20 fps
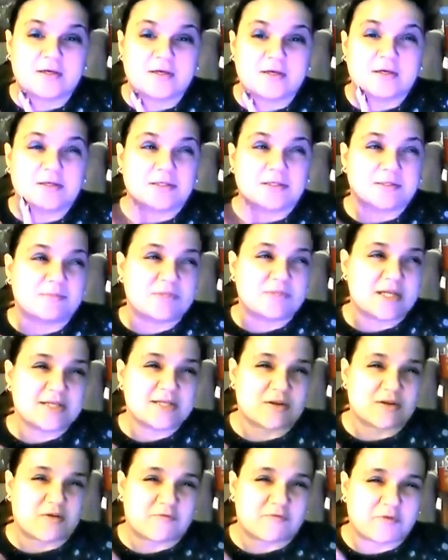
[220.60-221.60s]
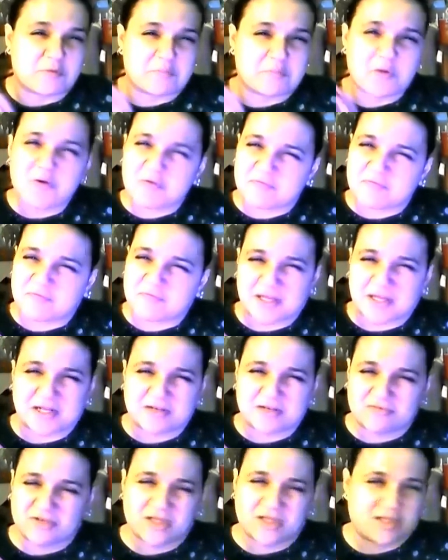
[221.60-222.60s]
some days I don't feel motivated,
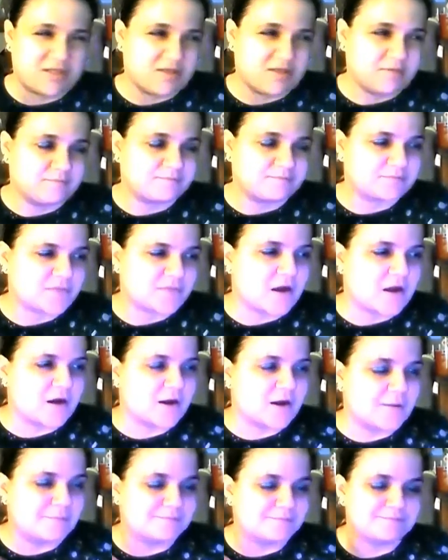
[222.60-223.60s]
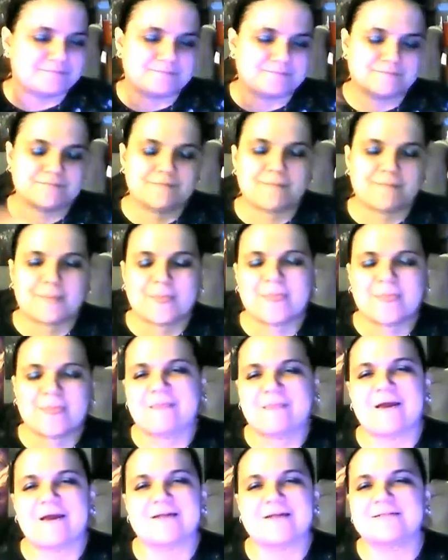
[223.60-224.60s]
really.
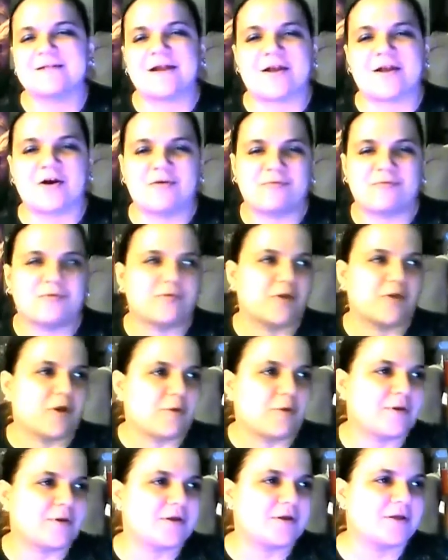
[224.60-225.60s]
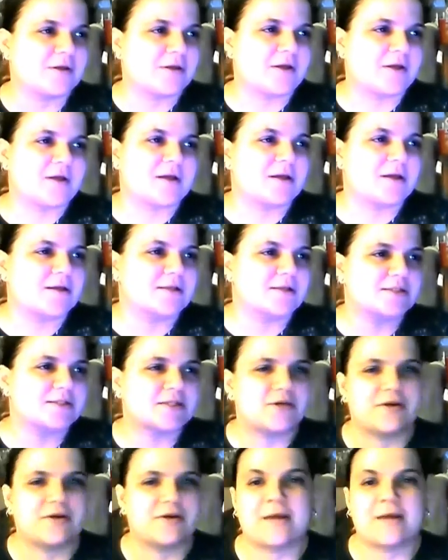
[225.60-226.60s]
That's not helpful, though,
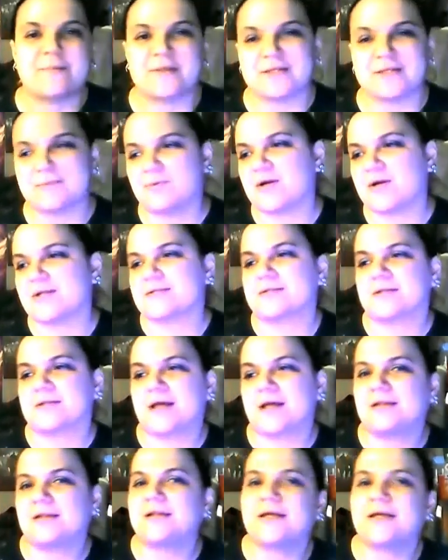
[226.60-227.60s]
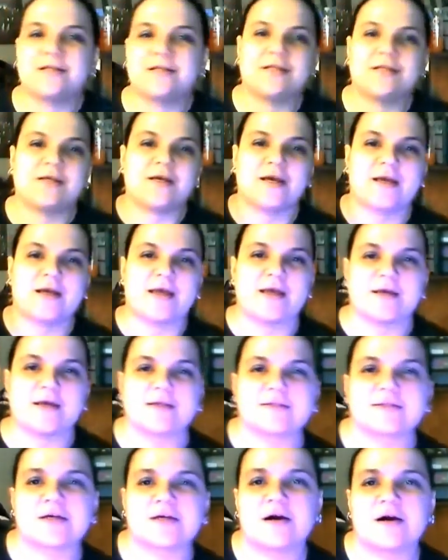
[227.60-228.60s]
considering I've been depressed a lot lately.
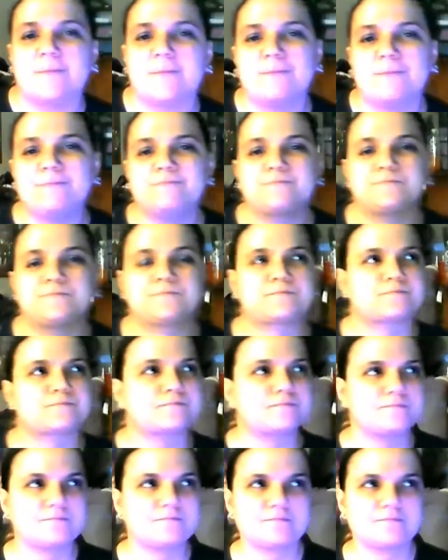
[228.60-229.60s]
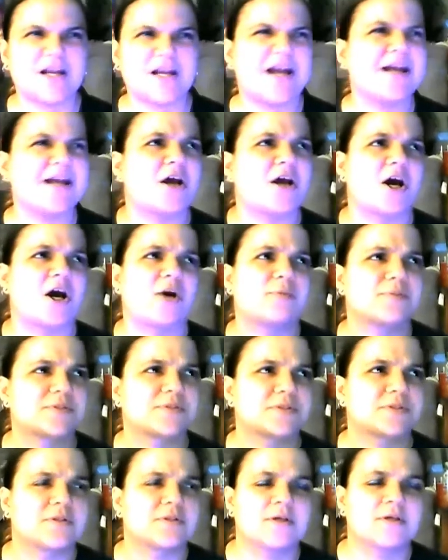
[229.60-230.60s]
And, it
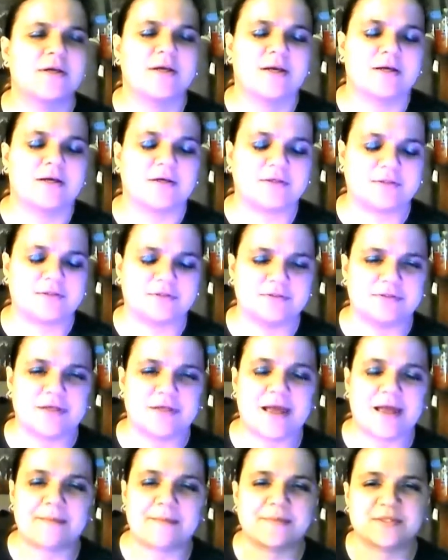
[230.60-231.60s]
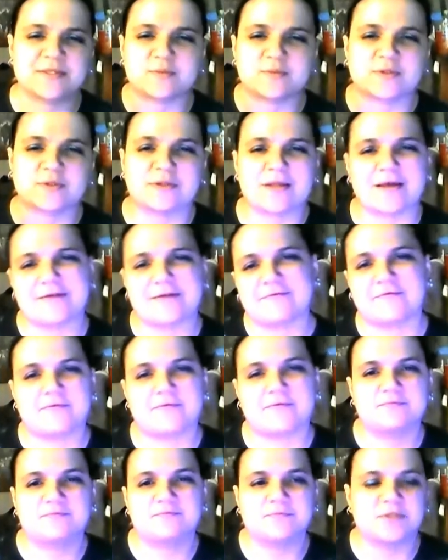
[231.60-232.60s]
helps. Happens with life,
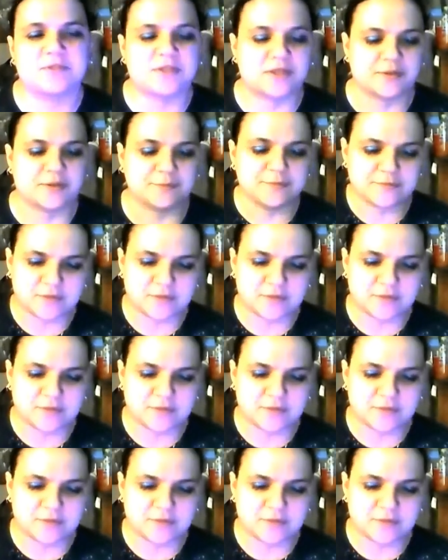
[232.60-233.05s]
you know?